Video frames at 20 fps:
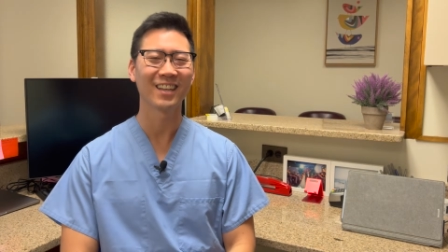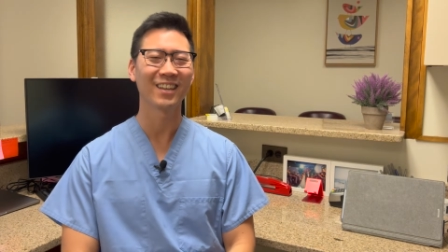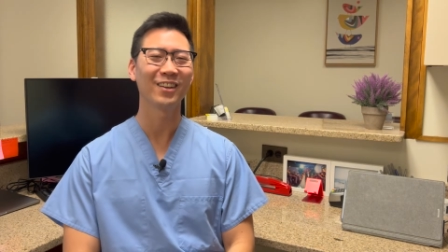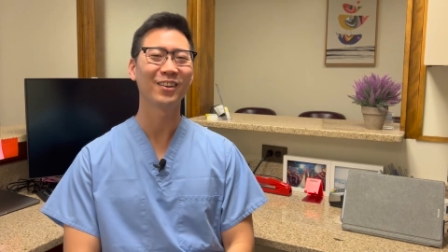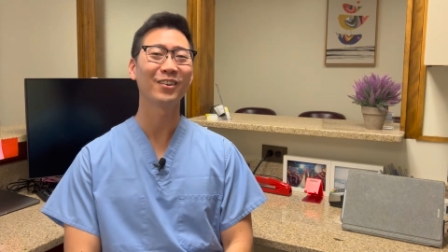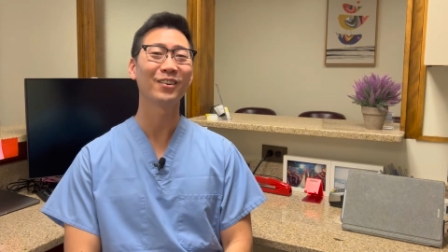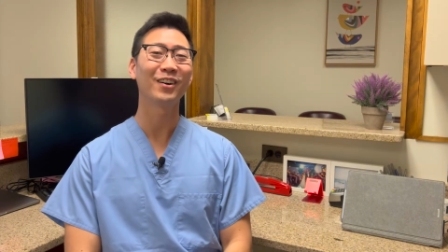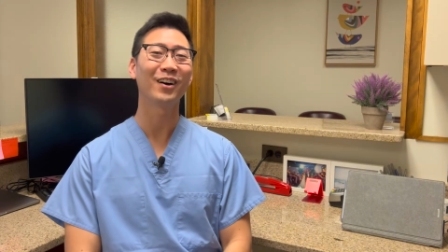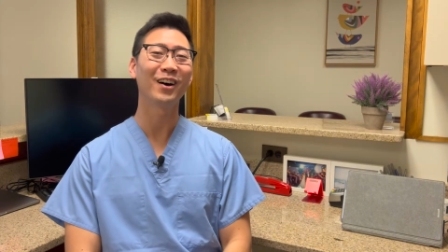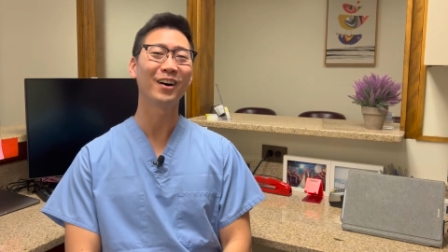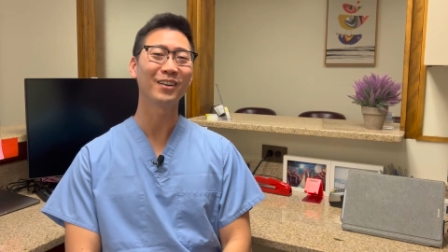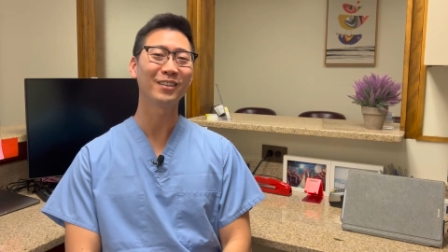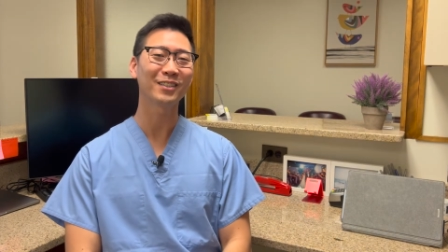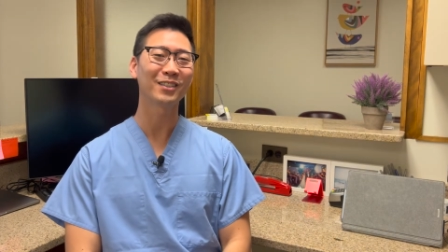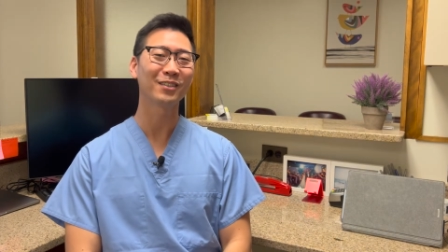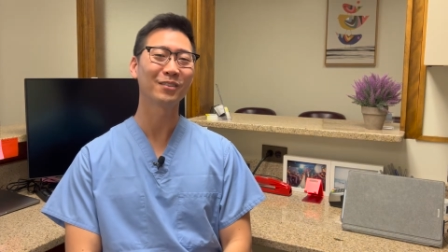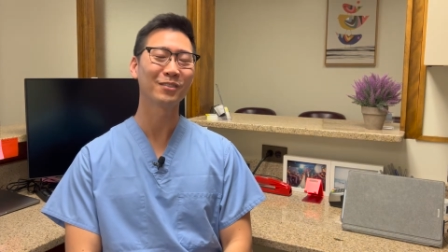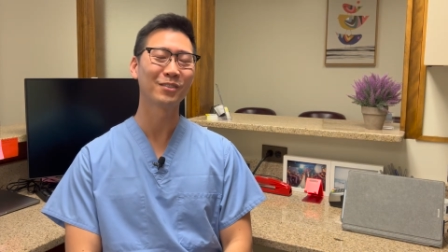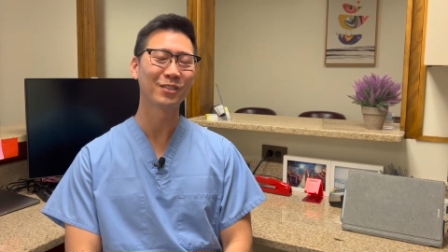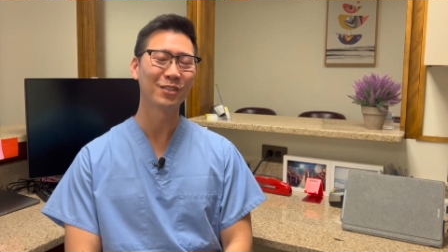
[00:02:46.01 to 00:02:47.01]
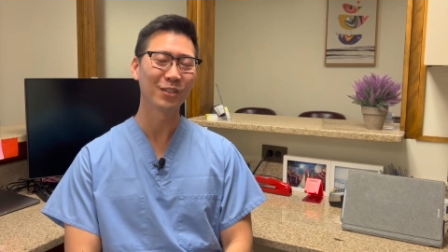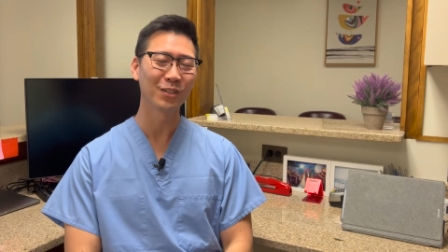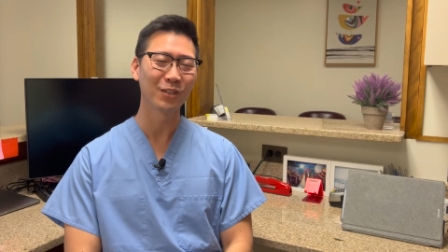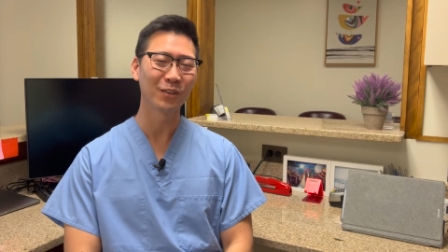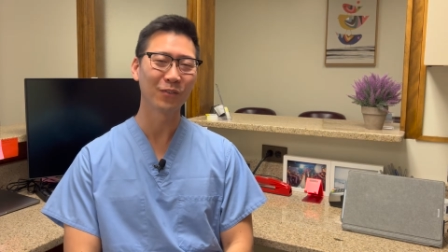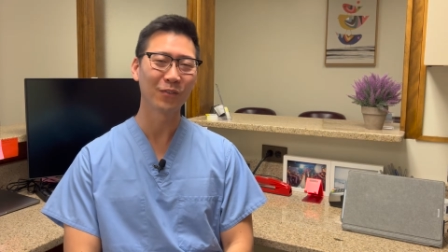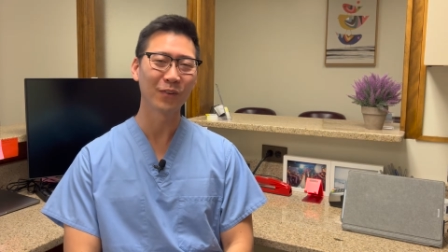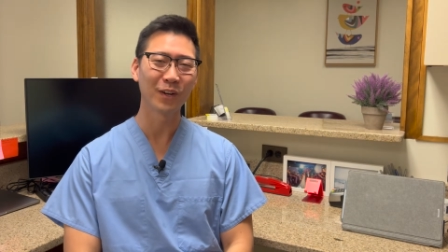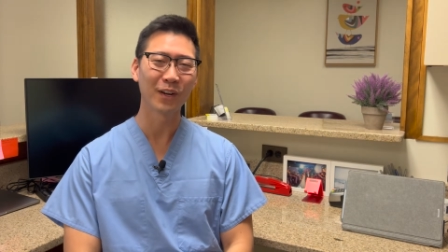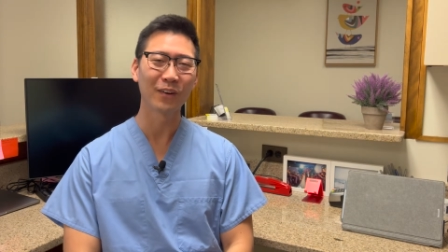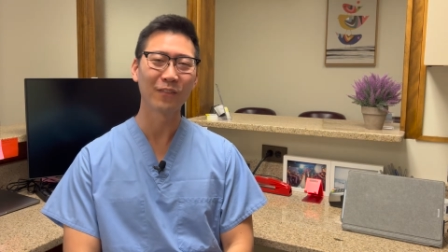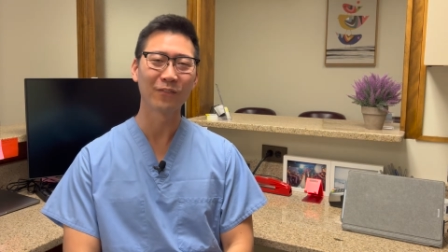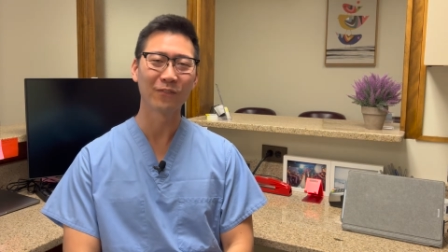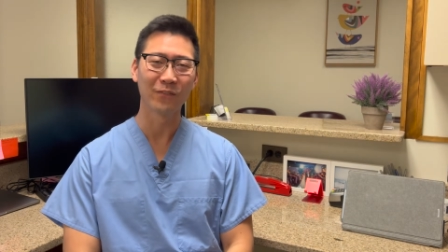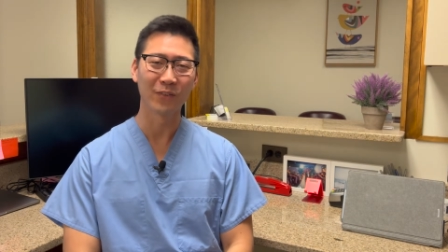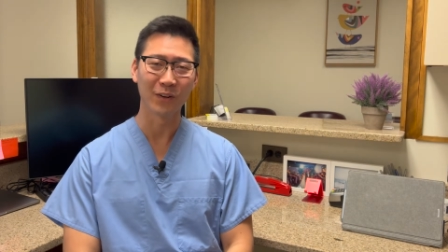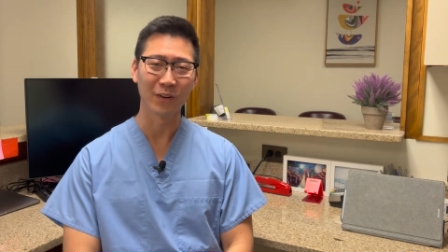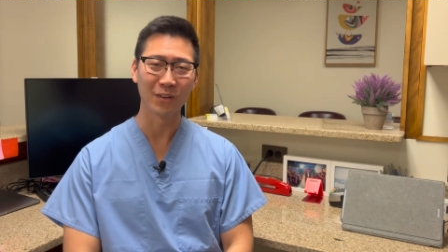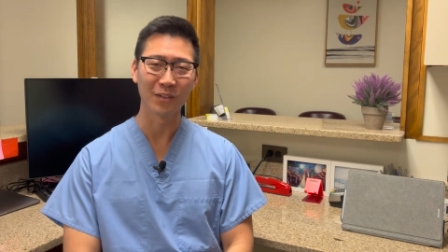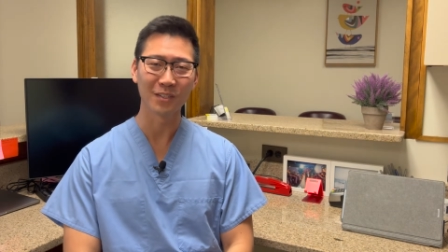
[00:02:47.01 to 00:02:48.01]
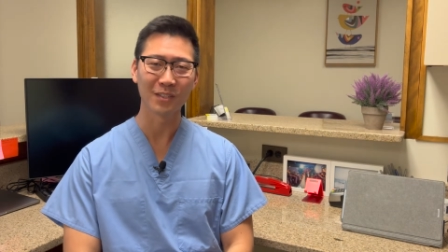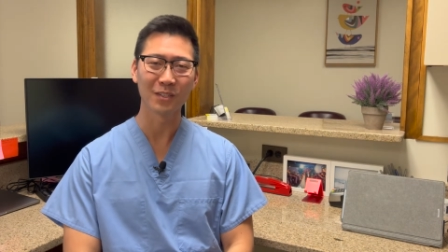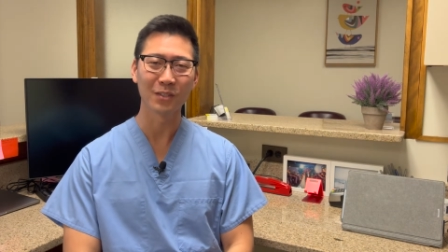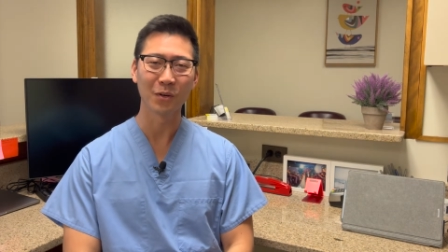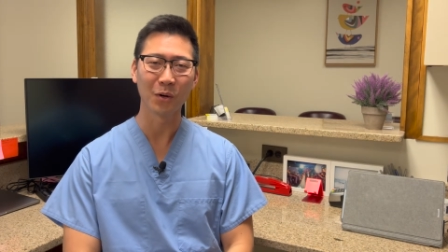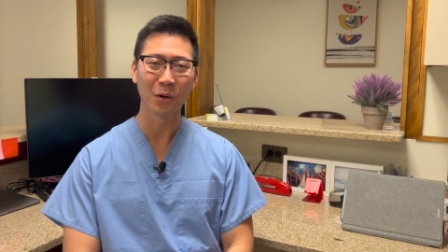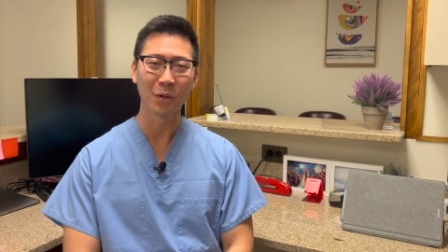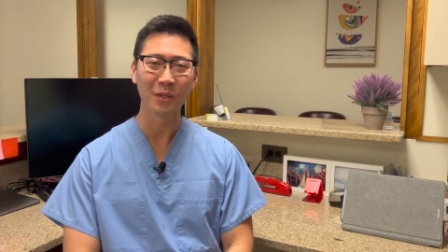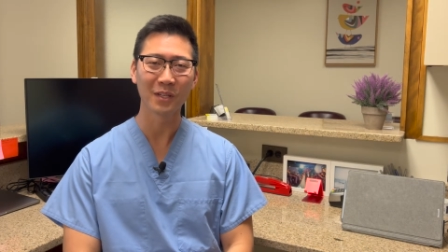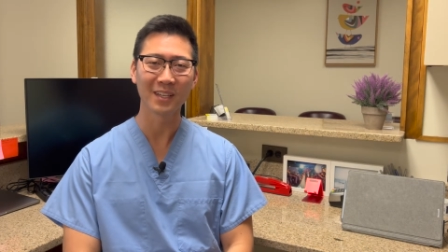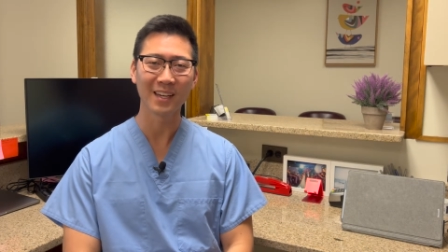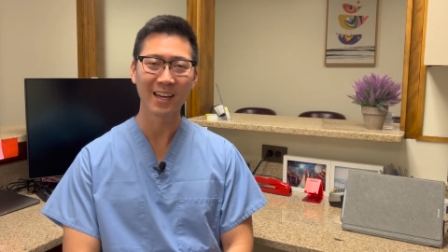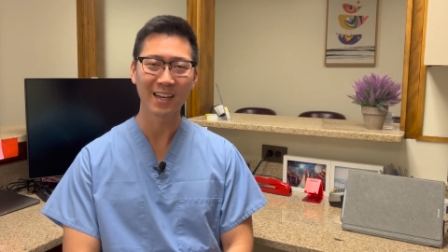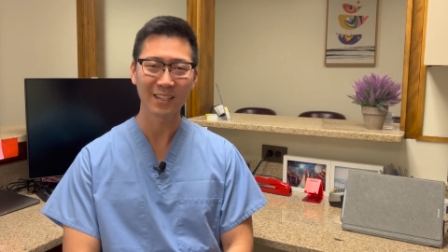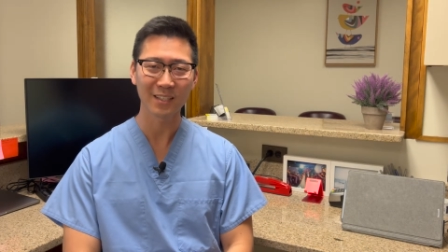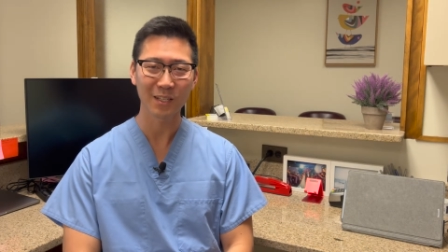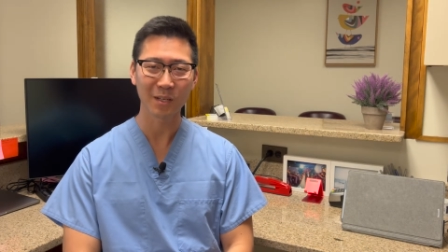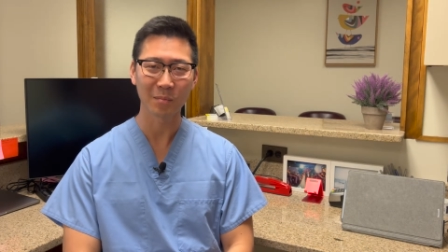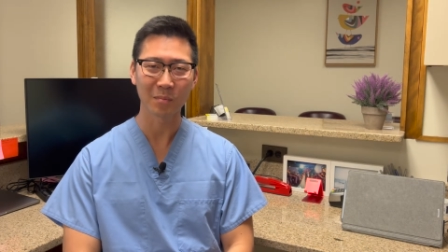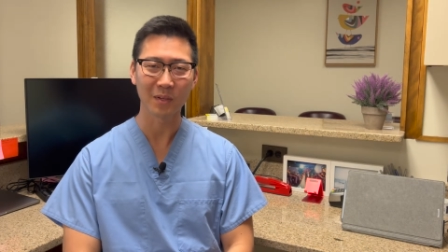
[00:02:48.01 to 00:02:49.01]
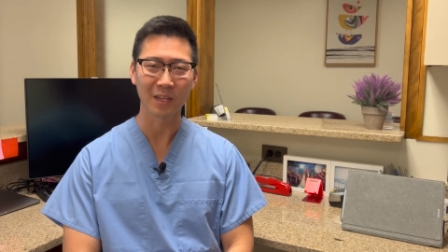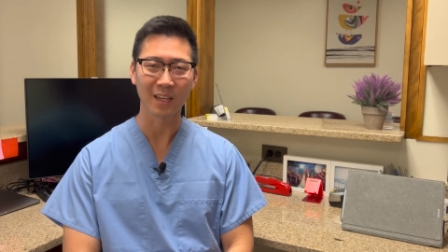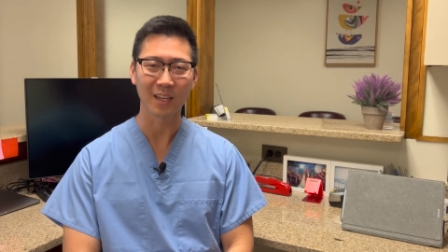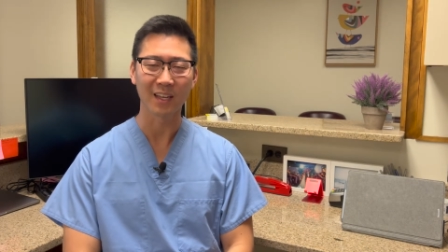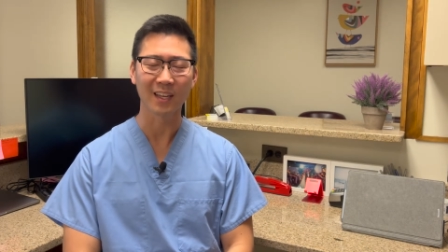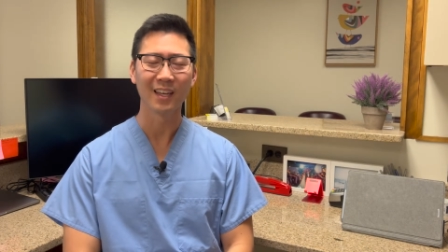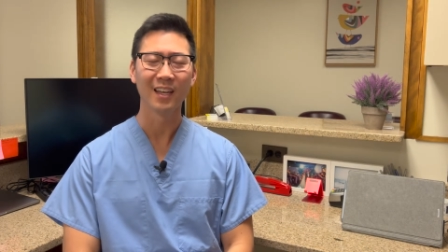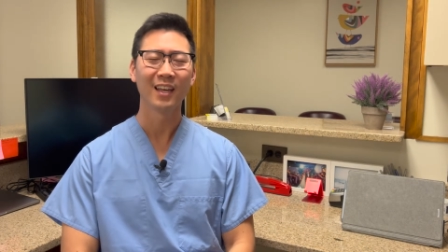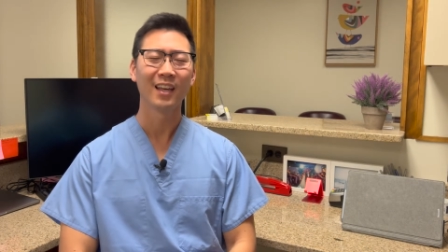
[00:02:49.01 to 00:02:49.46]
you're also due for your first colonoscopy.